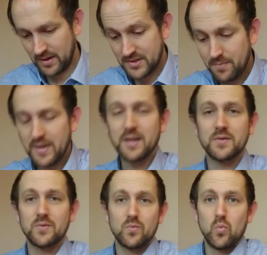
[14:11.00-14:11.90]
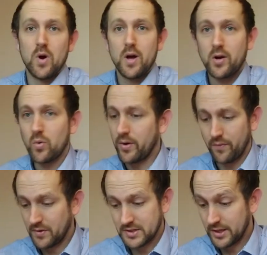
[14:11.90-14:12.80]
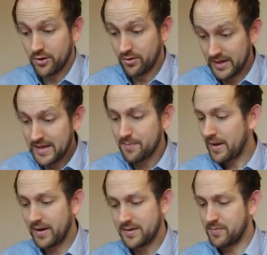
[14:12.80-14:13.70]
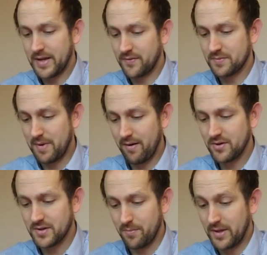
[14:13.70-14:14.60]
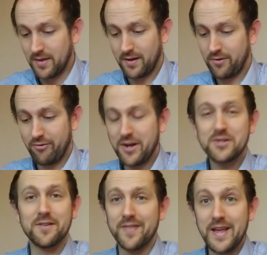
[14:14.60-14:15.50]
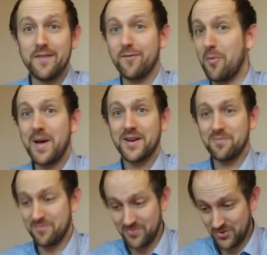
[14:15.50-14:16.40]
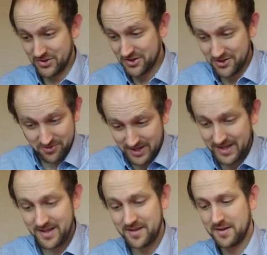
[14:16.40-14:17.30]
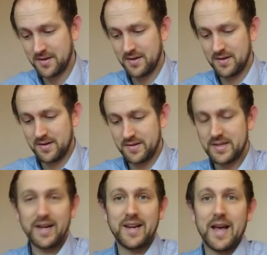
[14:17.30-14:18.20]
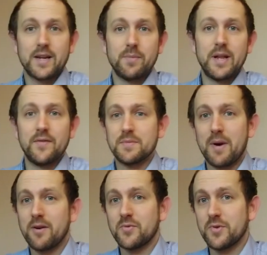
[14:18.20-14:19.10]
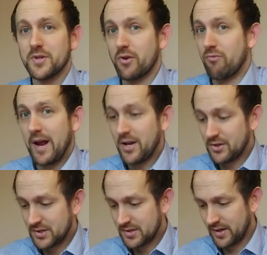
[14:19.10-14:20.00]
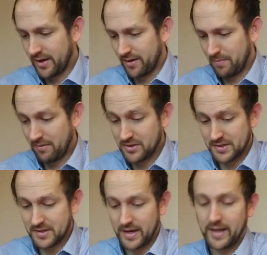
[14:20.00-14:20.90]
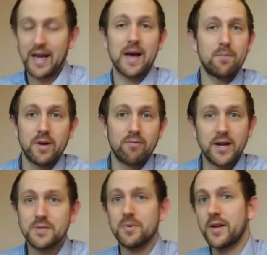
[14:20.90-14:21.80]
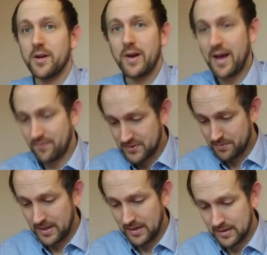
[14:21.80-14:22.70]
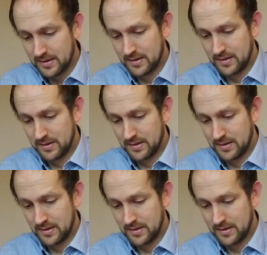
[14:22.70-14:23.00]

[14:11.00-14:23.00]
Now, some things were quite obviously unique about Adam and Eve's marriage. I mean, the creation of Eve from Adam was unique. Secondly, Adam and Eve's marriage was arranged. Uh, marriages today can be arranged, but they don't have to be.